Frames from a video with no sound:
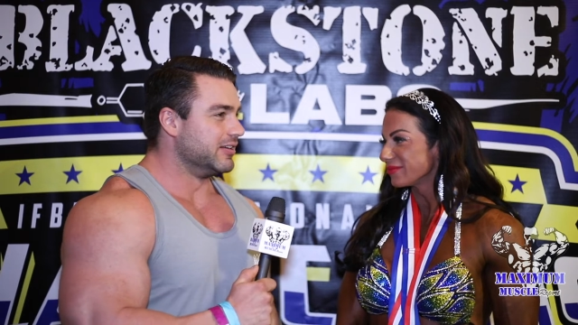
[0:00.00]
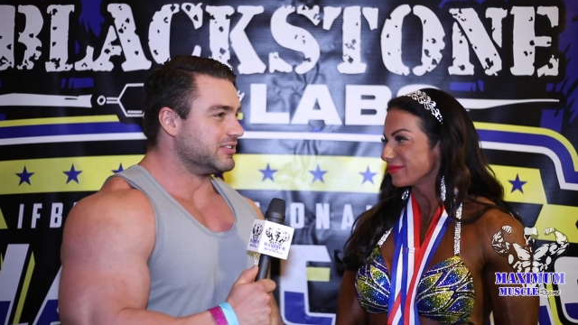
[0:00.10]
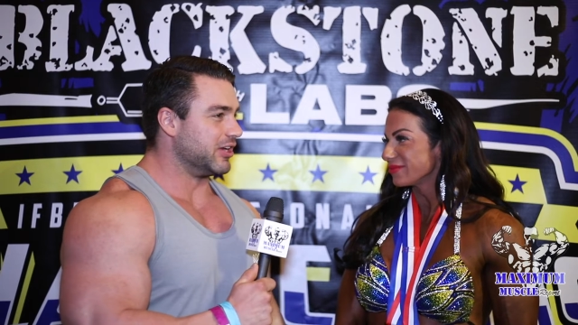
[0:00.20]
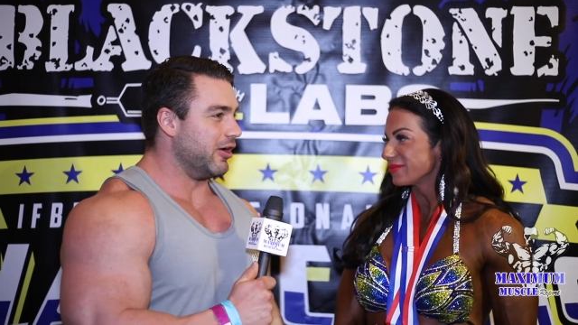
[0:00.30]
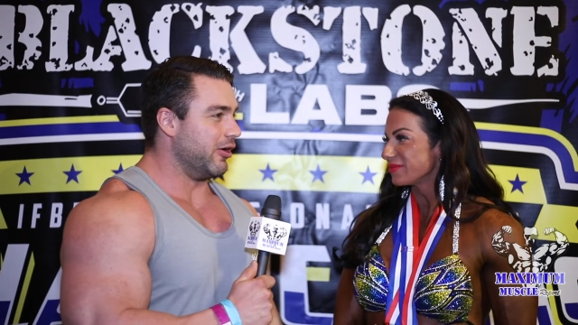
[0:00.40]

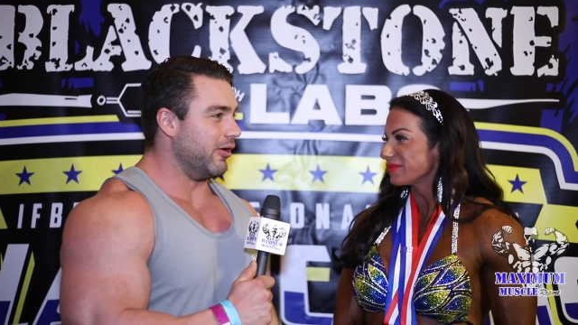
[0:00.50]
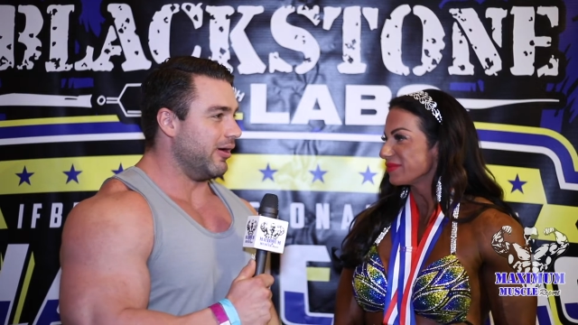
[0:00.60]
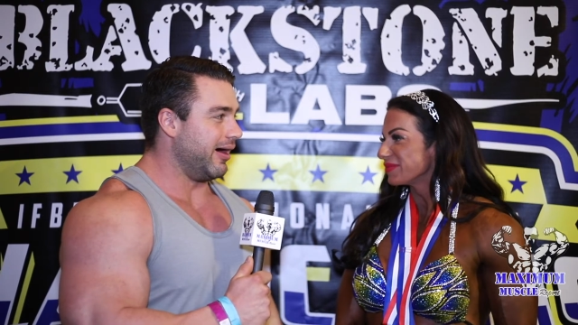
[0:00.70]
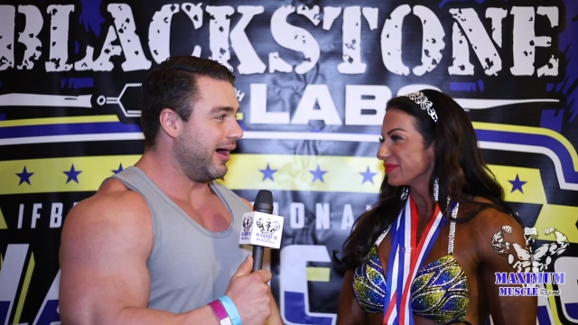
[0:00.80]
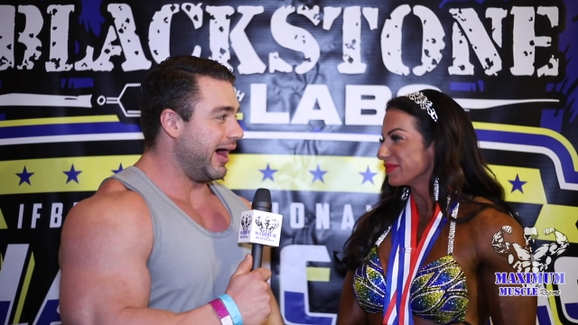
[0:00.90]
Speaker 1: So
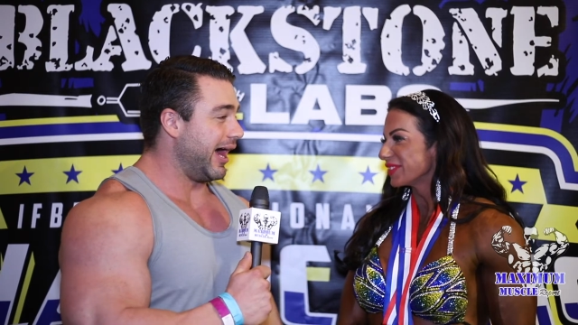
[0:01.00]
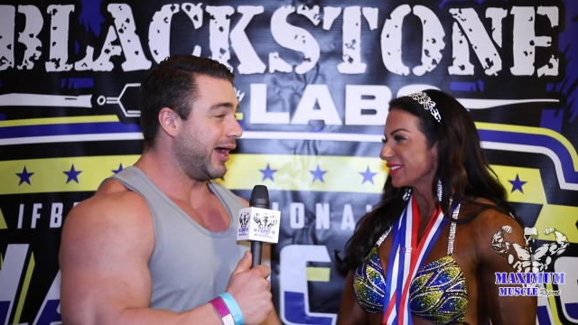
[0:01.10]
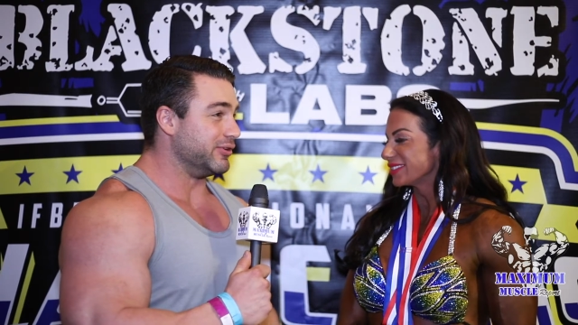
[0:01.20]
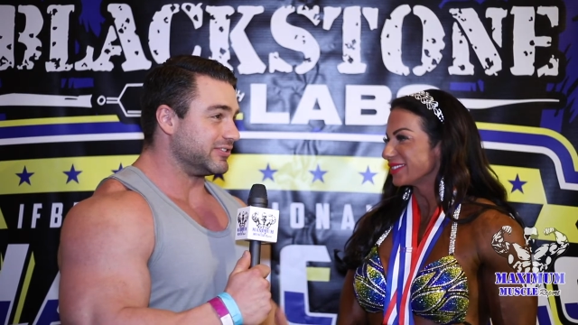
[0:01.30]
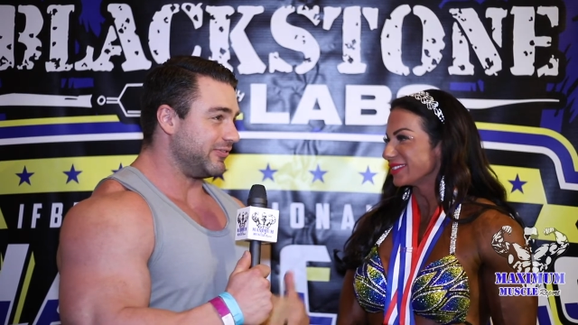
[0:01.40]

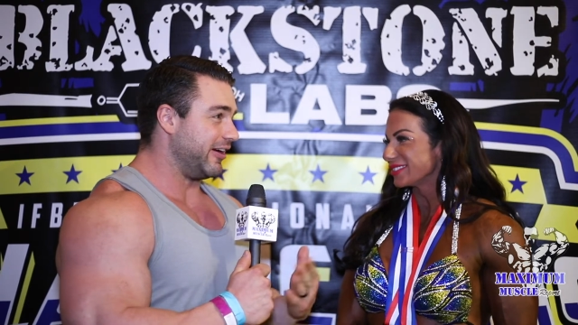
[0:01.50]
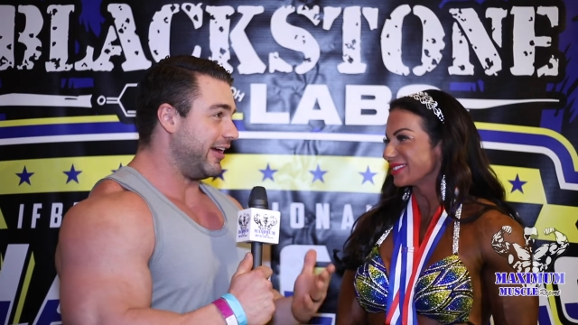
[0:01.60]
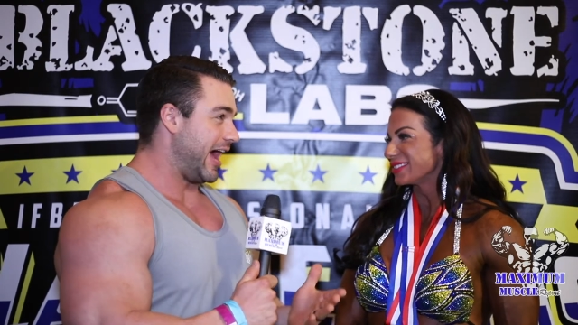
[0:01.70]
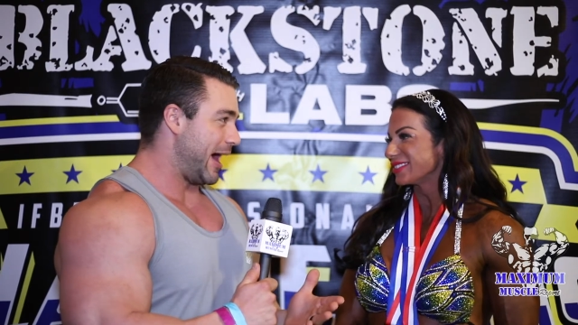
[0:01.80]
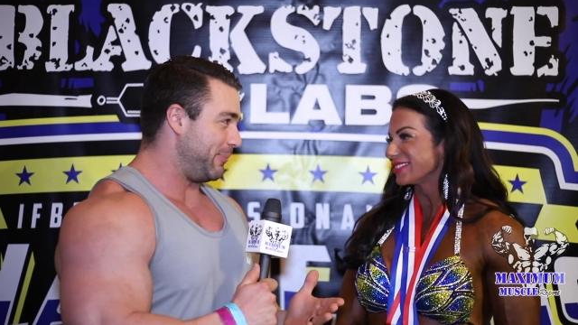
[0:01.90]
I was
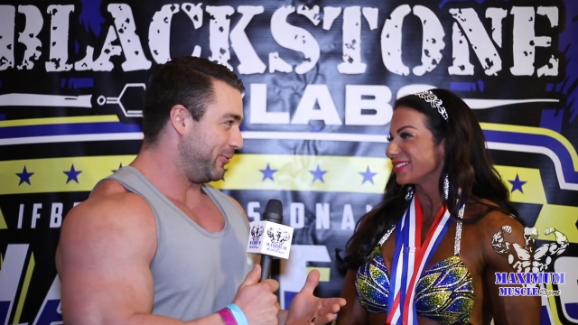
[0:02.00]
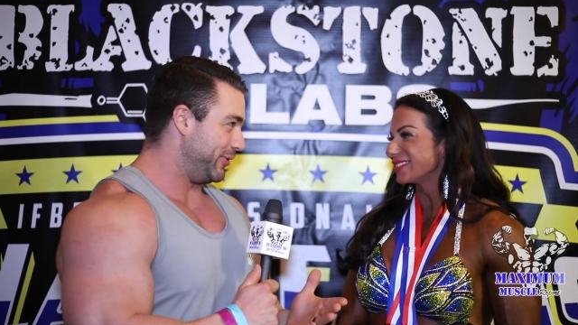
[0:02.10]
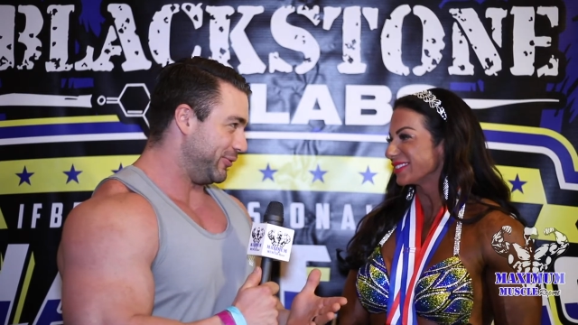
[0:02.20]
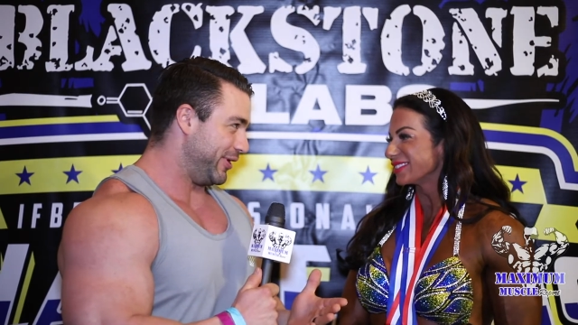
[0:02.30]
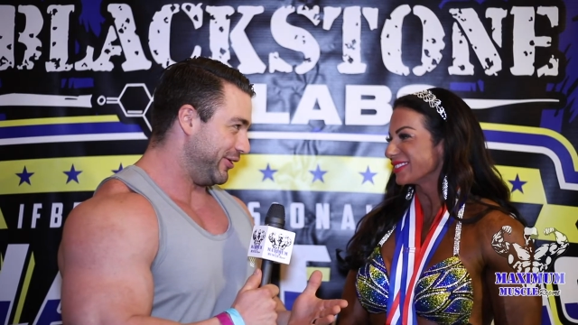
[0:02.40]
very happy
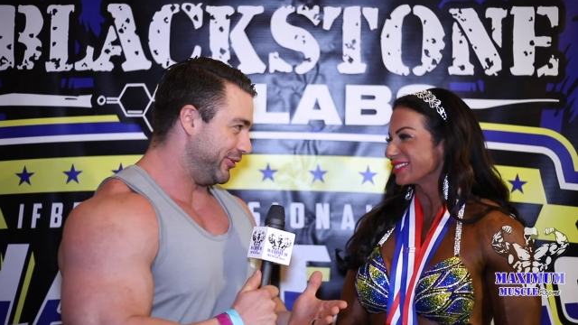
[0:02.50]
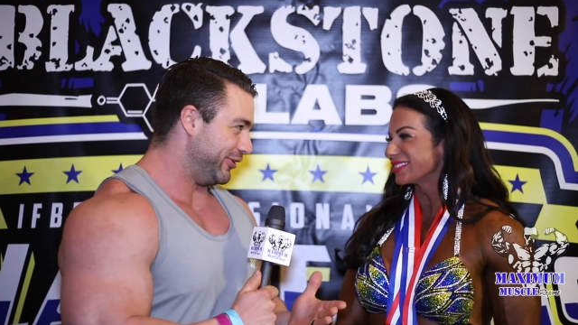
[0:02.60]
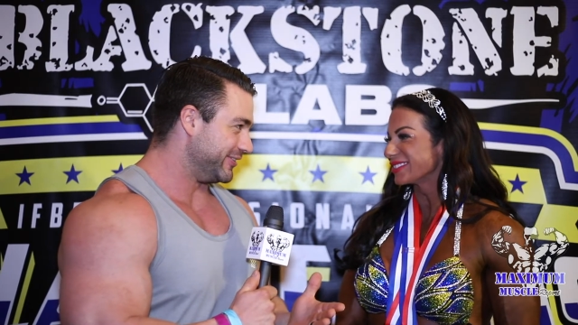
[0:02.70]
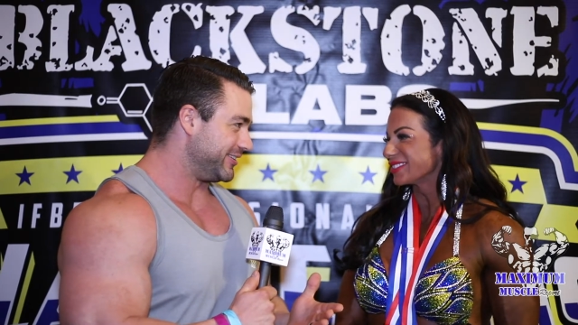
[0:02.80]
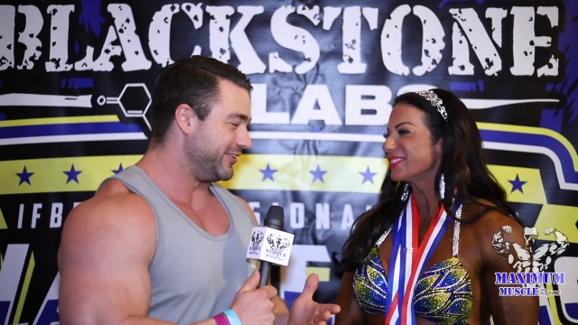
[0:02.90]
with the way you
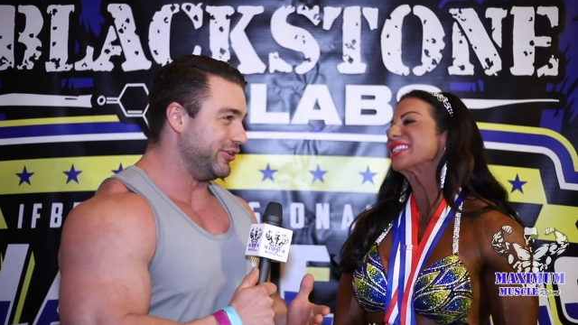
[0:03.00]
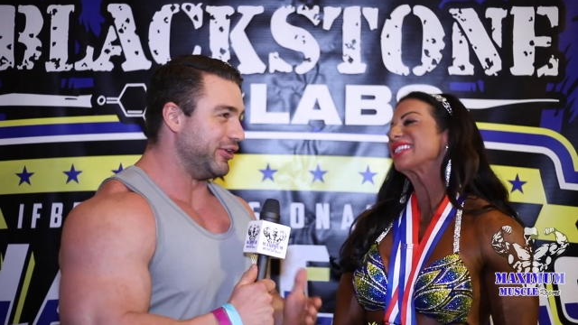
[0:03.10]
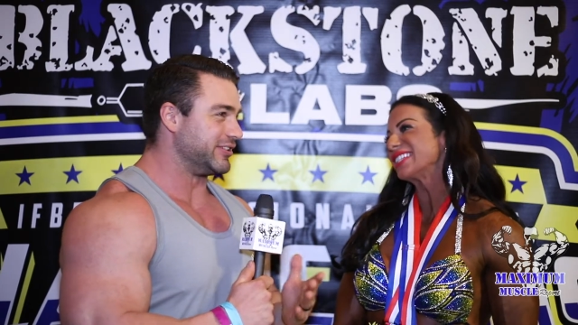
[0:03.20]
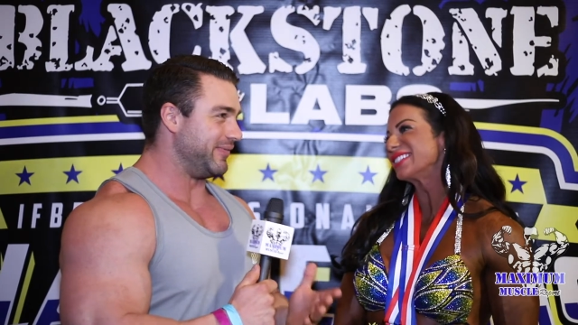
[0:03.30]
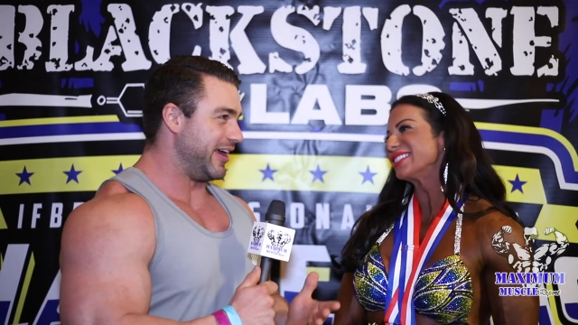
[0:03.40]
looked. You
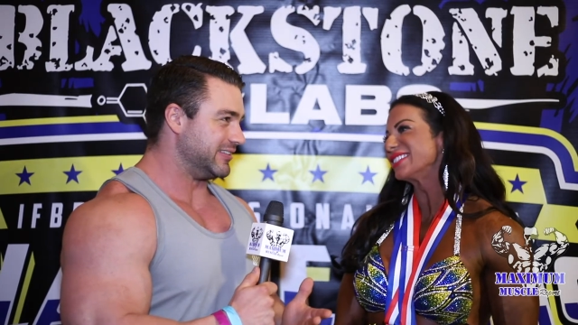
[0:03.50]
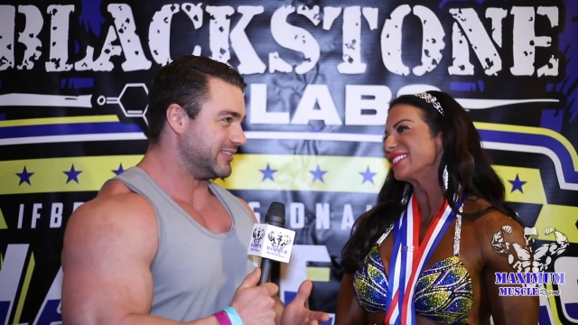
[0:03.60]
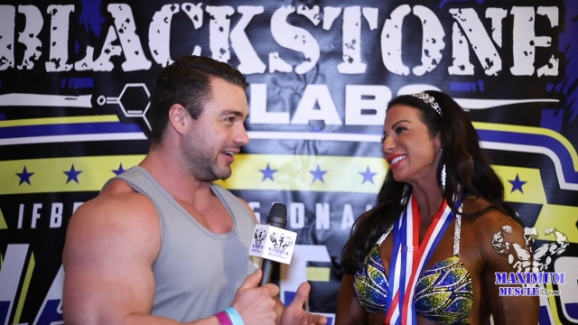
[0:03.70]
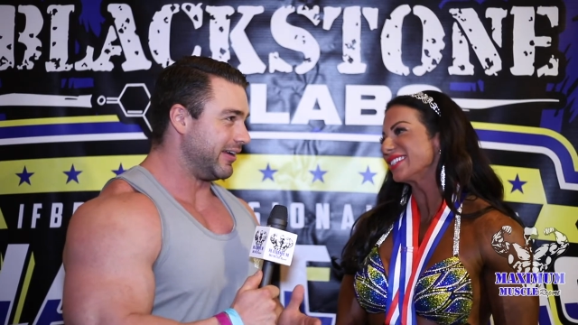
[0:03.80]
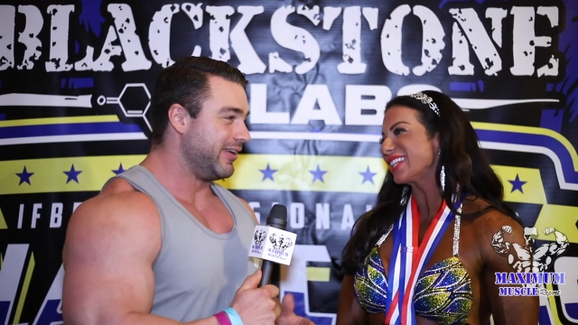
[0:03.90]
looked
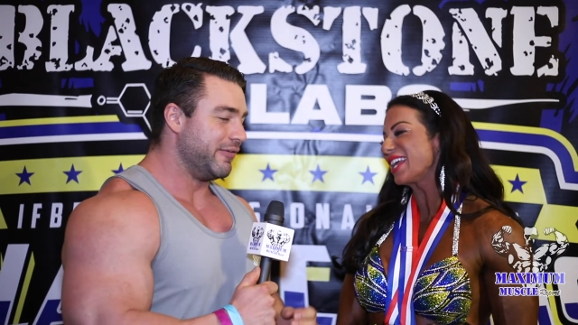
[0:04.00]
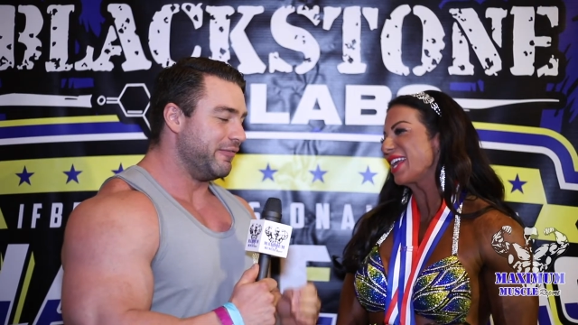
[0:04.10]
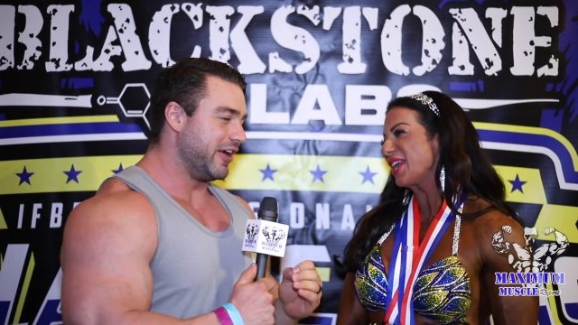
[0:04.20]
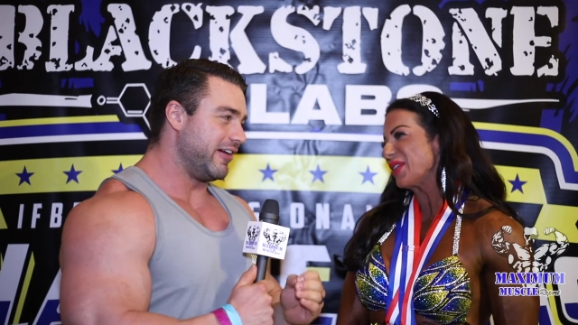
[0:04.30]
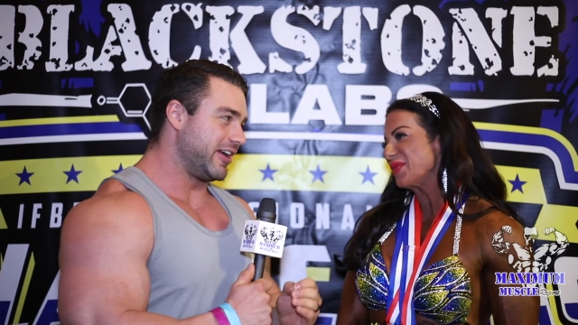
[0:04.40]
amazing.
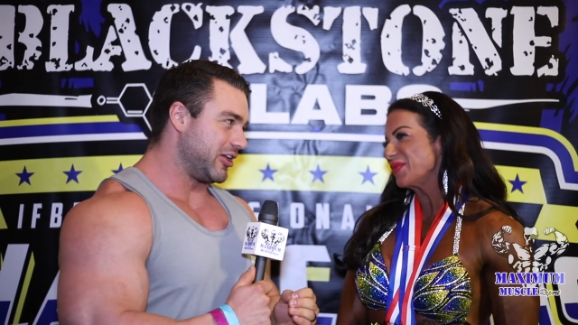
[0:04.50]
Very